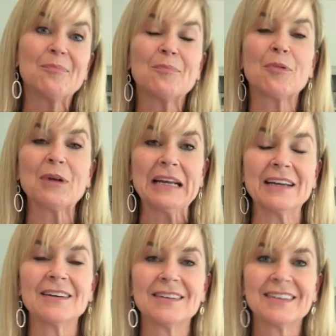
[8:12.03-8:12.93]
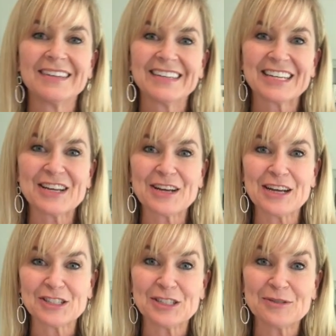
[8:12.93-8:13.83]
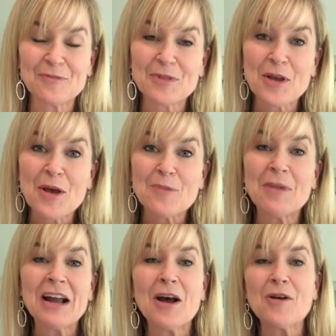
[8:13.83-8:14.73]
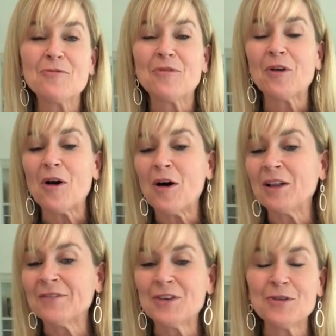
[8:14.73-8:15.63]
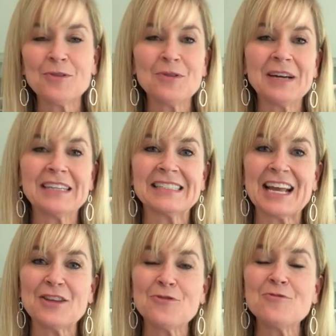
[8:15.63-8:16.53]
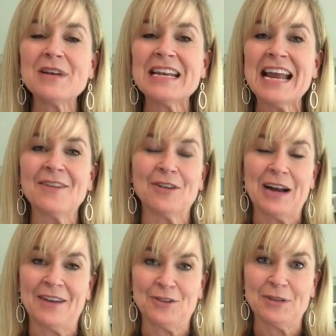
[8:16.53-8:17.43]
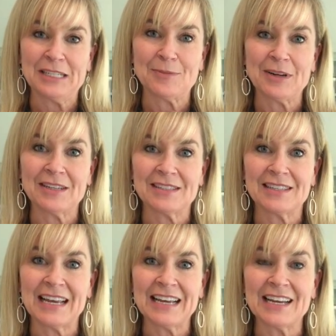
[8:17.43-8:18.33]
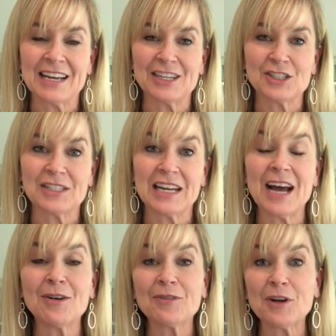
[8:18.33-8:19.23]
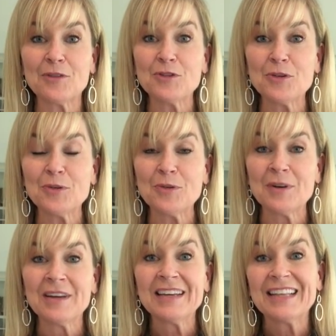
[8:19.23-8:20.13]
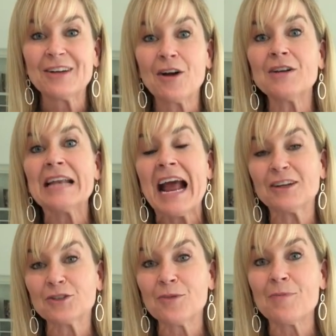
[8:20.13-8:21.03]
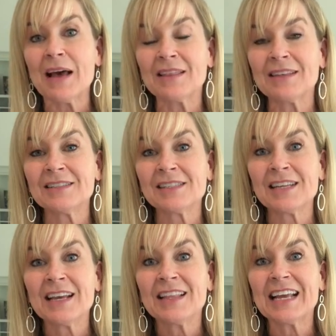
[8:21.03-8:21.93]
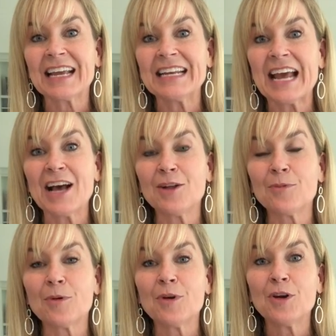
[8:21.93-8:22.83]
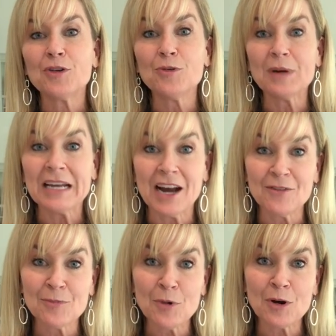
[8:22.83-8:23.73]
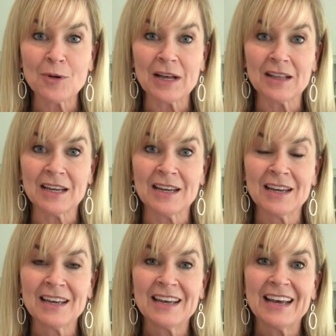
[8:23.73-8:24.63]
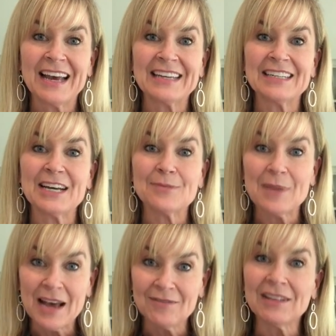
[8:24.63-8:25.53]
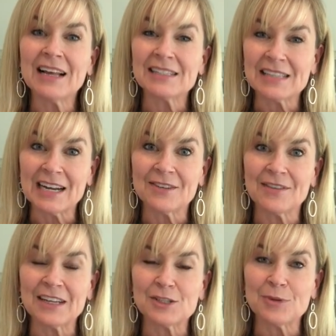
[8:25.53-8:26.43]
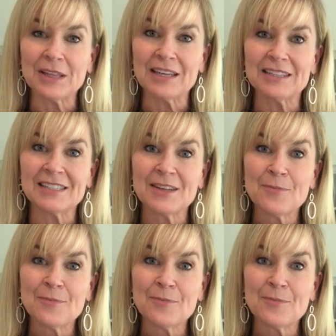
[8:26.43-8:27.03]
pre-concussion. My hope for all of you is that you never have to experience a concussion. However, if you do, there are natural methods that can help you recover more quickly and have less side effects with it.